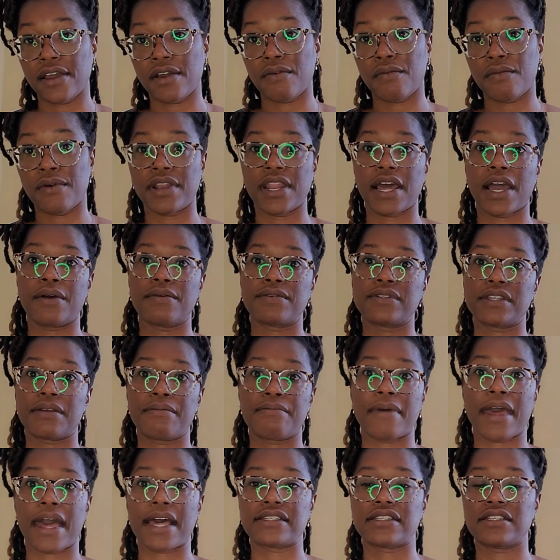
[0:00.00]
when I was in
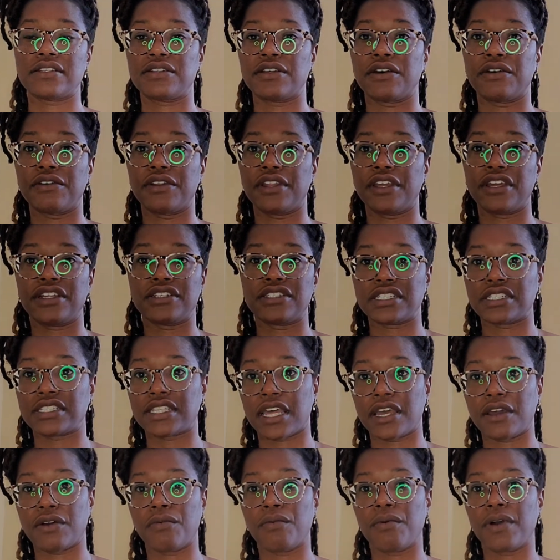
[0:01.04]
Macedonia, just
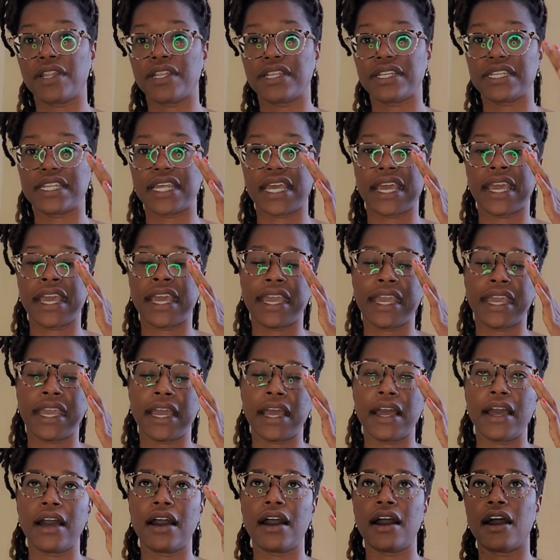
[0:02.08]
like one day
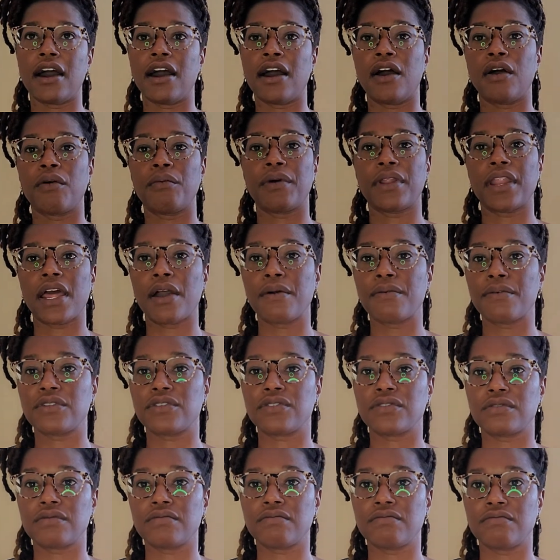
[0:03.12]
when I
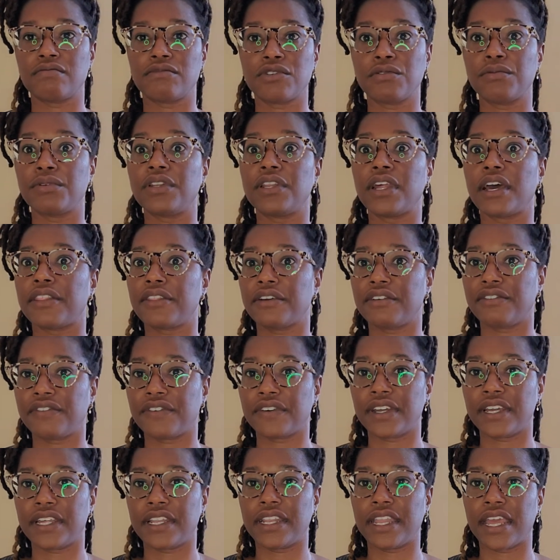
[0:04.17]
was through another
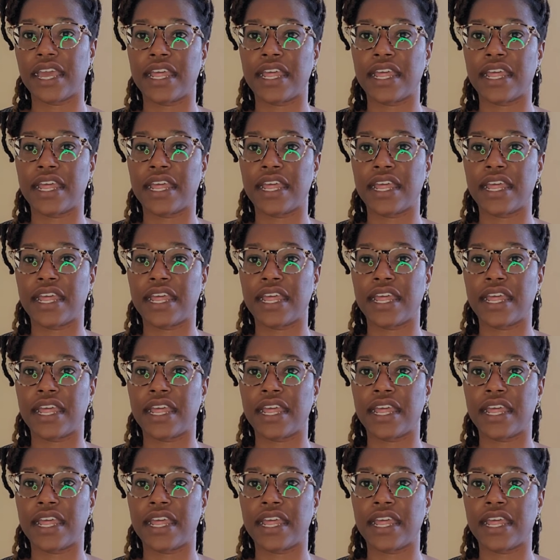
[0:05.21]
friend.